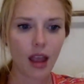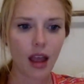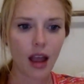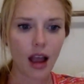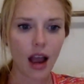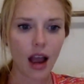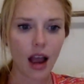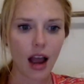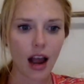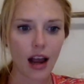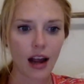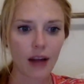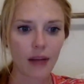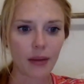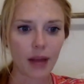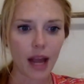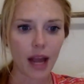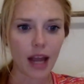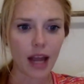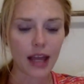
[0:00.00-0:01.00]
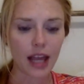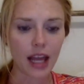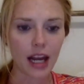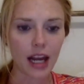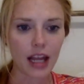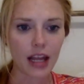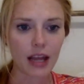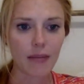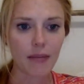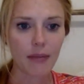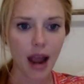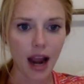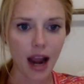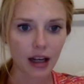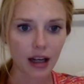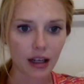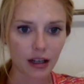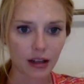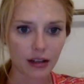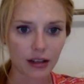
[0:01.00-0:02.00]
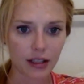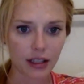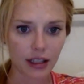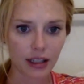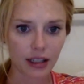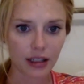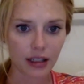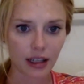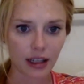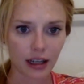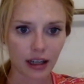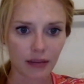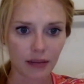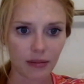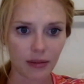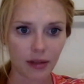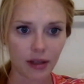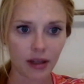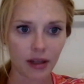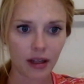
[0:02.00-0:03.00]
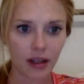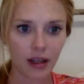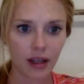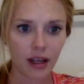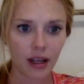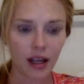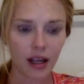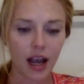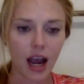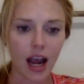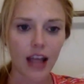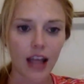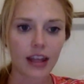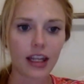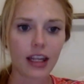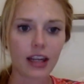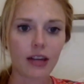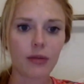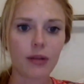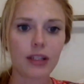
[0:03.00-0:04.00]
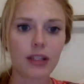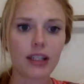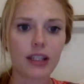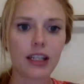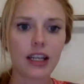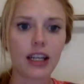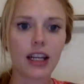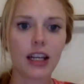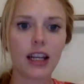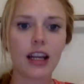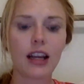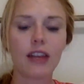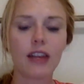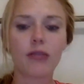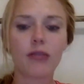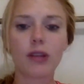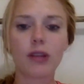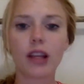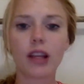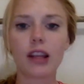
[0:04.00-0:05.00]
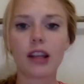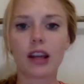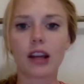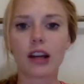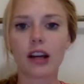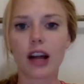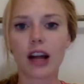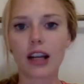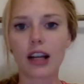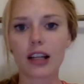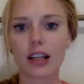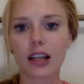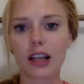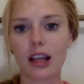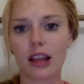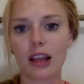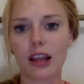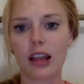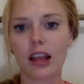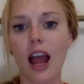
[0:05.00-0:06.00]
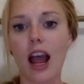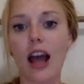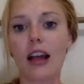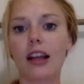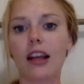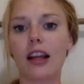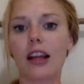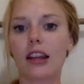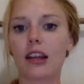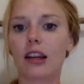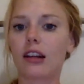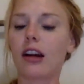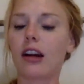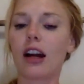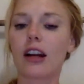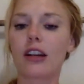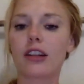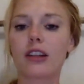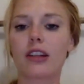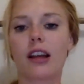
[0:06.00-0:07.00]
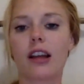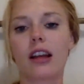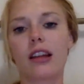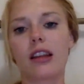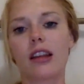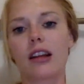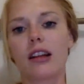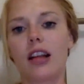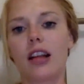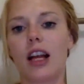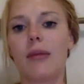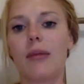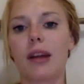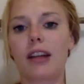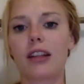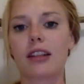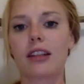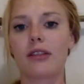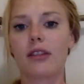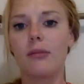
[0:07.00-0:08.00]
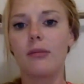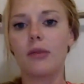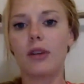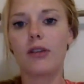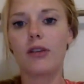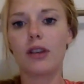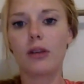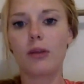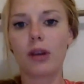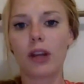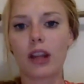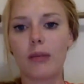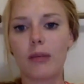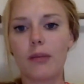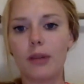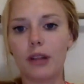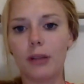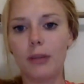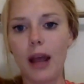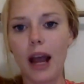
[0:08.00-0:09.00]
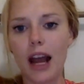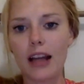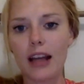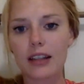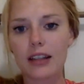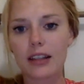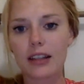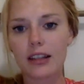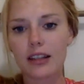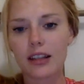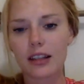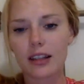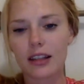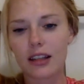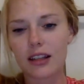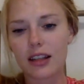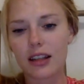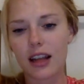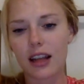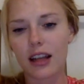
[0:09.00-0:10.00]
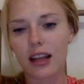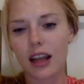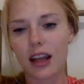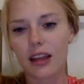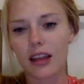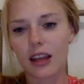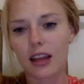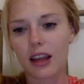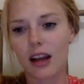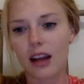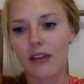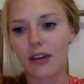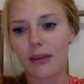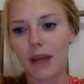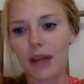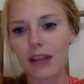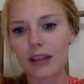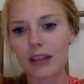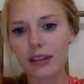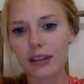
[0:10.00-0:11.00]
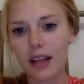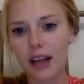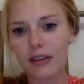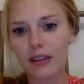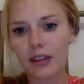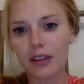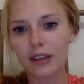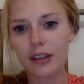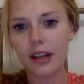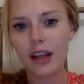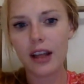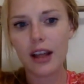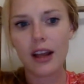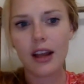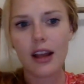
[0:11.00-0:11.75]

Um, and then at the macro system, I think we see really the crux at, at, like the crux or like the climax of the movie where the bill passes because it's like at the governmental level.